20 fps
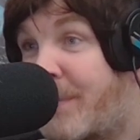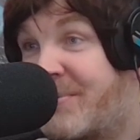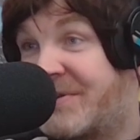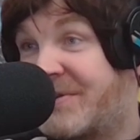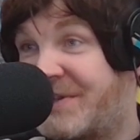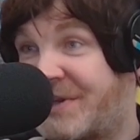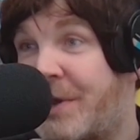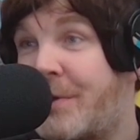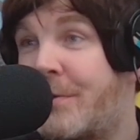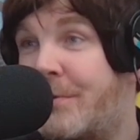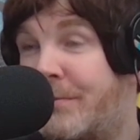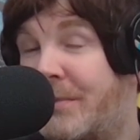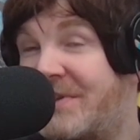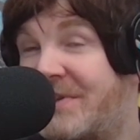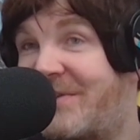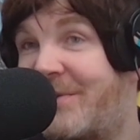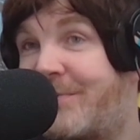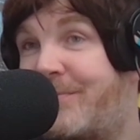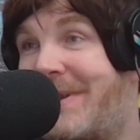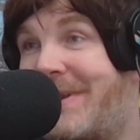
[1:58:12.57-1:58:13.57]
presume
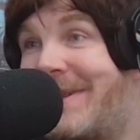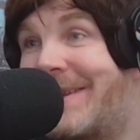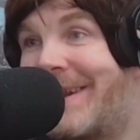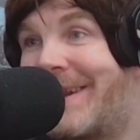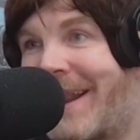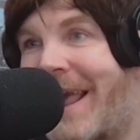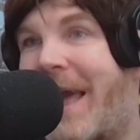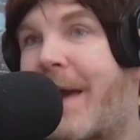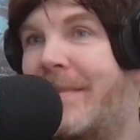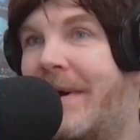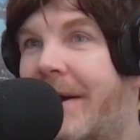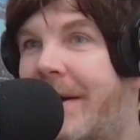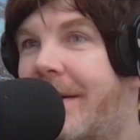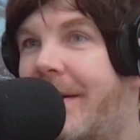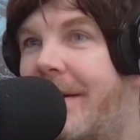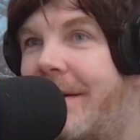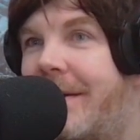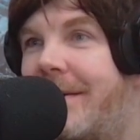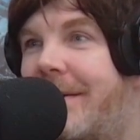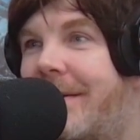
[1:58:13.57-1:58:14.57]
must have been Clem.
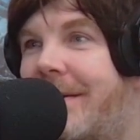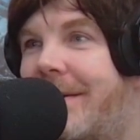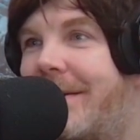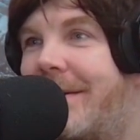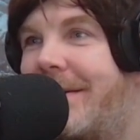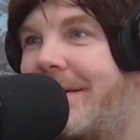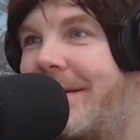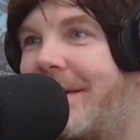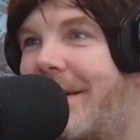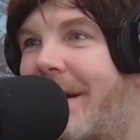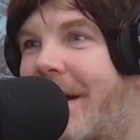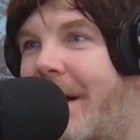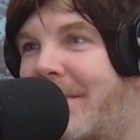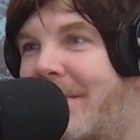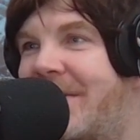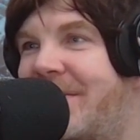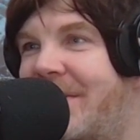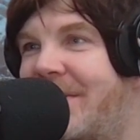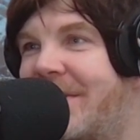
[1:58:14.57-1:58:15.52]
Imagine